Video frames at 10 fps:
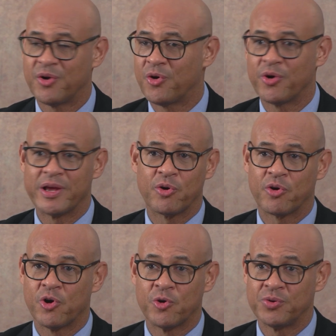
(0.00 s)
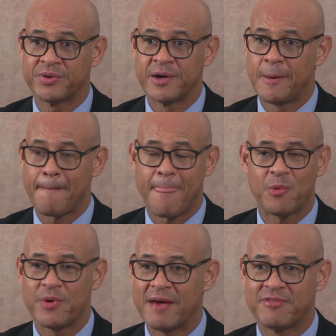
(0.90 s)
oil or gold.
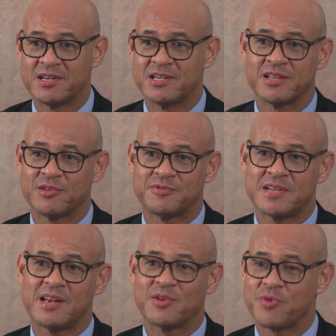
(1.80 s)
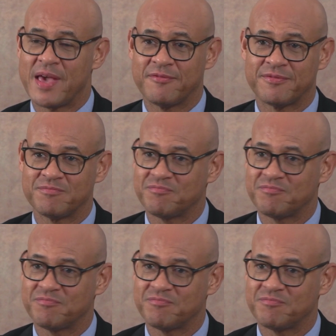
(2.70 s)
We have a dearth of talent. We have